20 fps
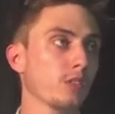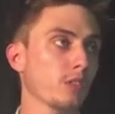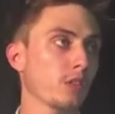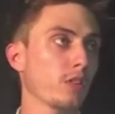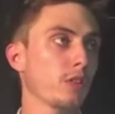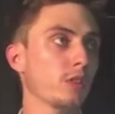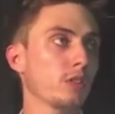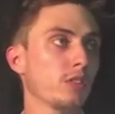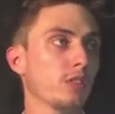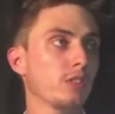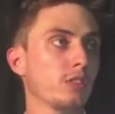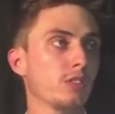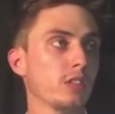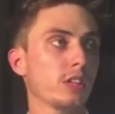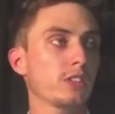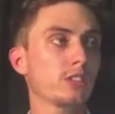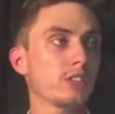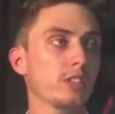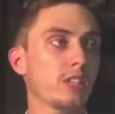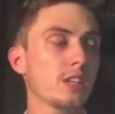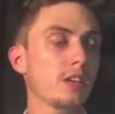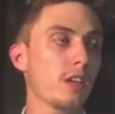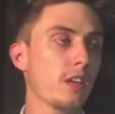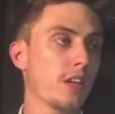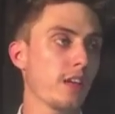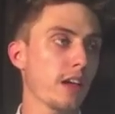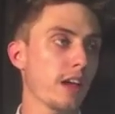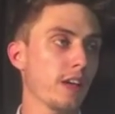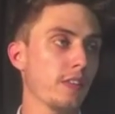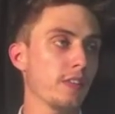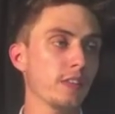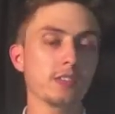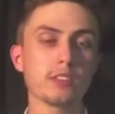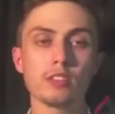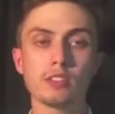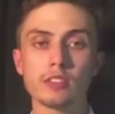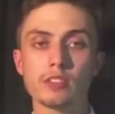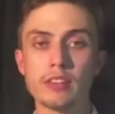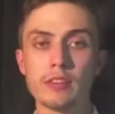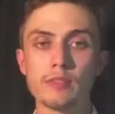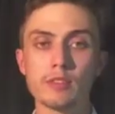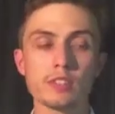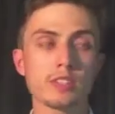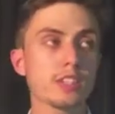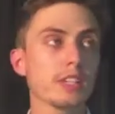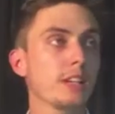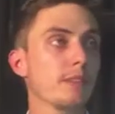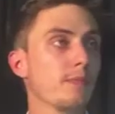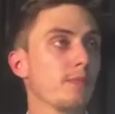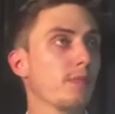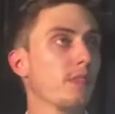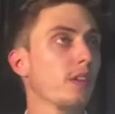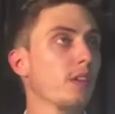So this is 60 and this is 70.